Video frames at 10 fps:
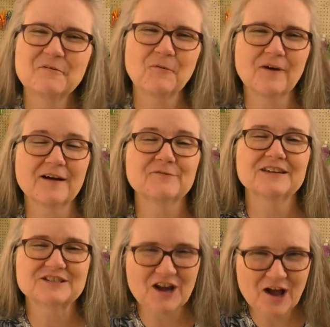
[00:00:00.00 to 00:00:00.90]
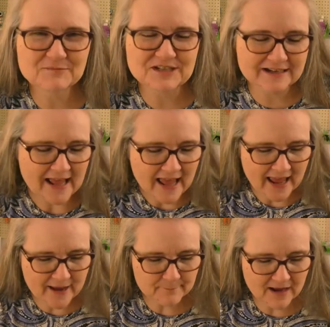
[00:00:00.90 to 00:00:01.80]
or a uh, finished object.
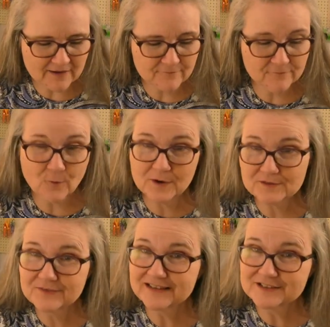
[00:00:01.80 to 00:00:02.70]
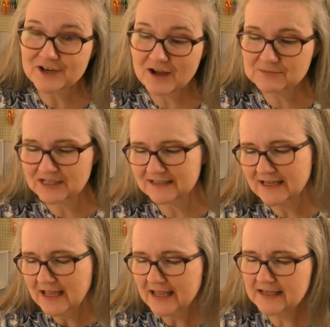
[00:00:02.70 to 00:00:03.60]
And my fourth finished object
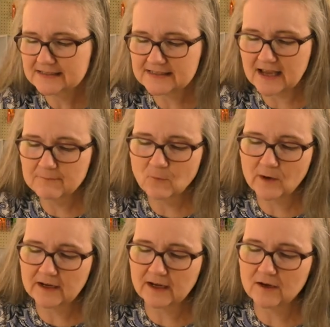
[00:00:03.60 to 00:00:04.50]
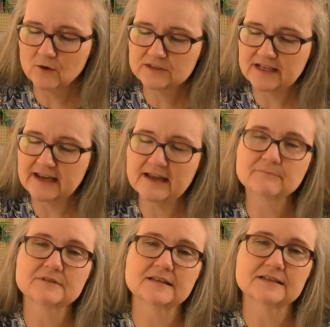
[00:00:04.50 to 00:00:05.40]
is I'm working, of course, I
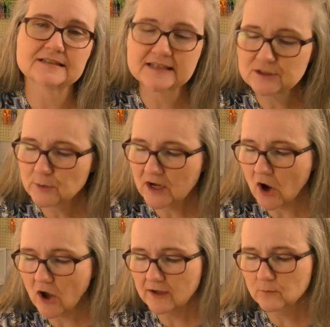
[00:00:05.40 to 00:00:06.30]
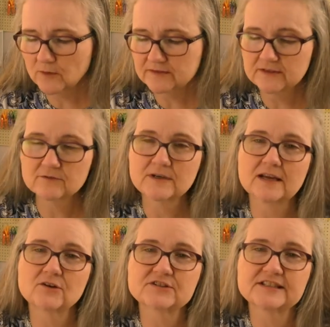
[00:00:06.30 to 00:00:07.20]
am continuing on with the
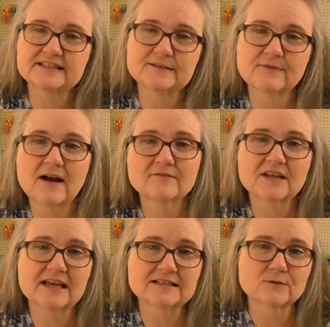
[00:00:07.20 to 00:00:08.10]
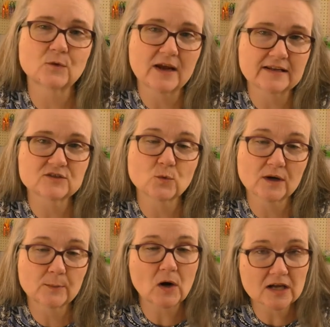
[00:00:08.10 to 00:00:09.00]
365 Days of Granny
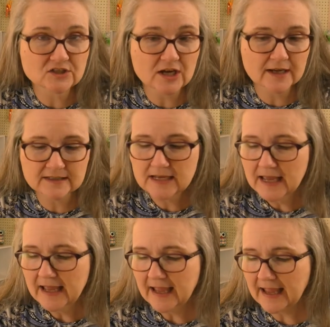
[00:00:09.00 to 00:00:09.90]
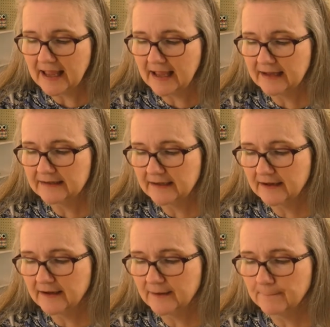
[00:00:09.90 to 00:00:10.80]
Square project. And
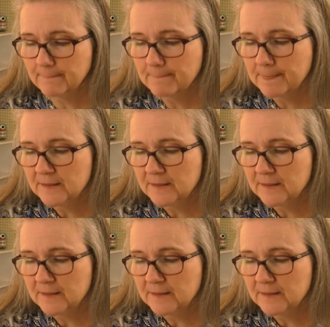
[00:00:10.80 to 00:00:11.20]
um,